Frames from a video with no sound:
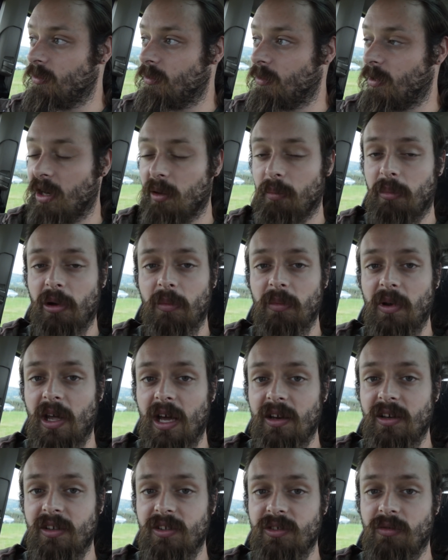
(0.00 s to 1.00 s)
we had a pop
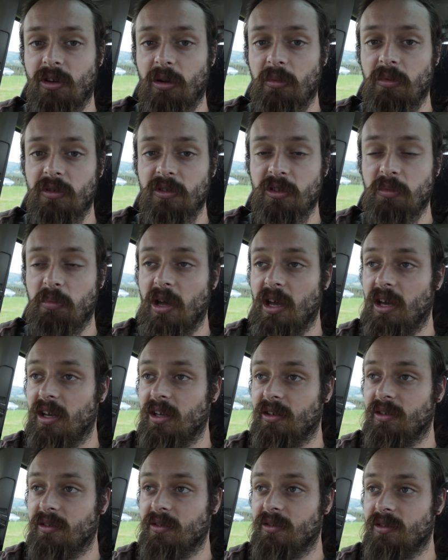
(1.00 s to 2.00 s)
down into Robin Hood's Bay,
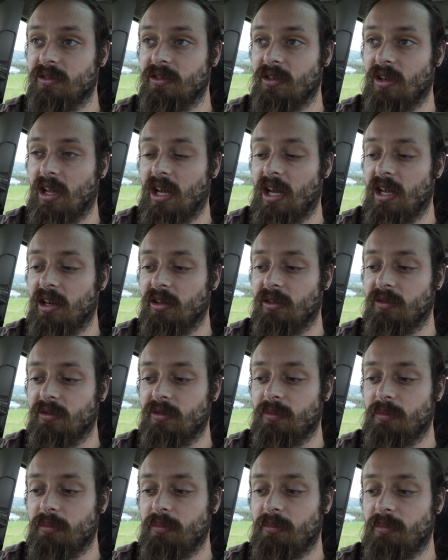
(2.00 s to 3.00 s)
and so I had a
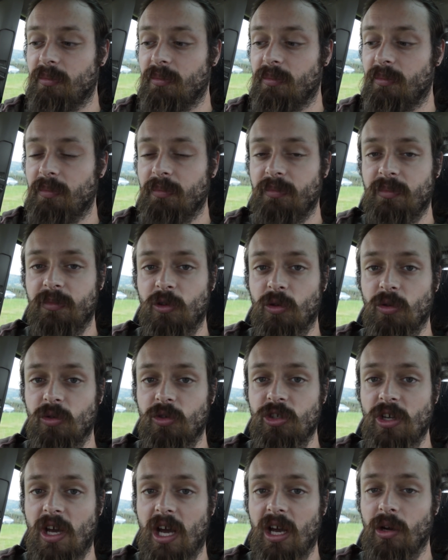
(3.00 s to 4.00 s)
good
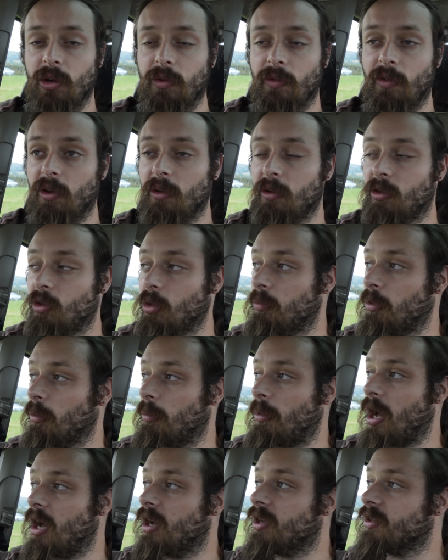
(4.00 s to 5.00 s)
chat over a couple of
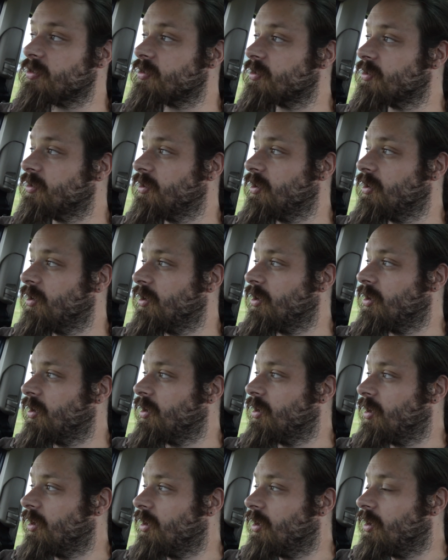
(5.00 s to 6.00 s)
pints,
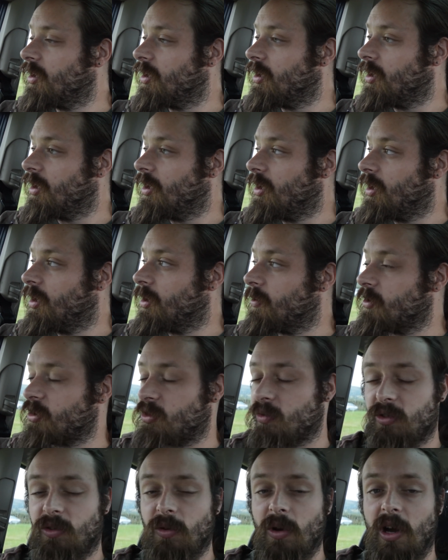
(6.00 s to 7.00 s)
which
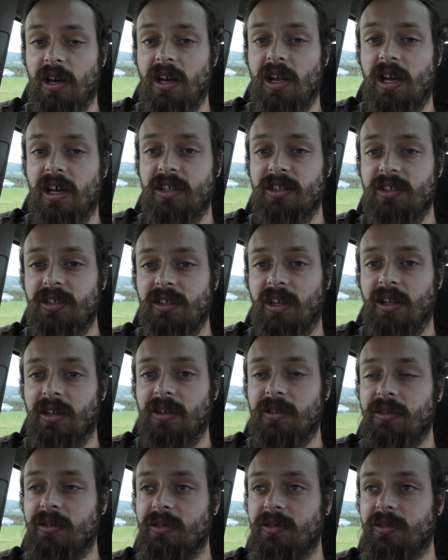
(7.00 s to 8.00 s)
was quite nice, you
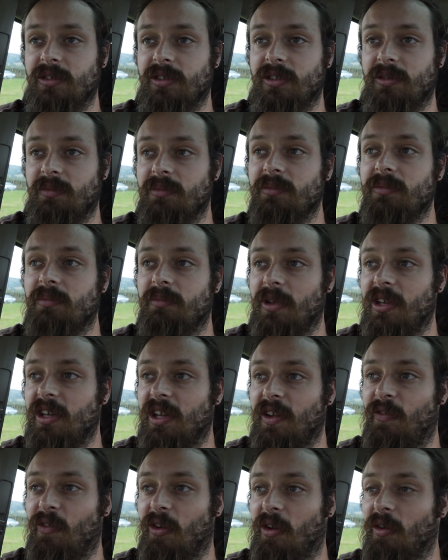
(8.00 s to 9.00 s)
know, it's a bit
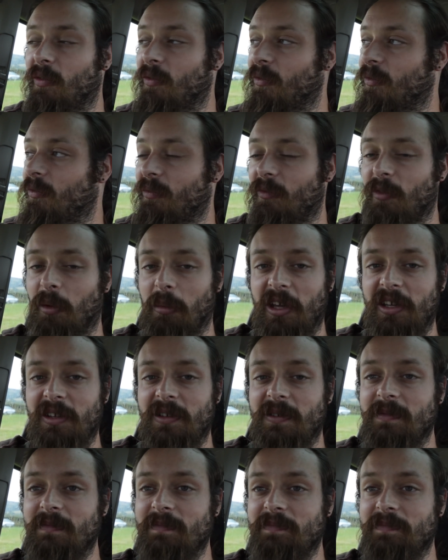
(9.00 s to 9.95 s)
different for me.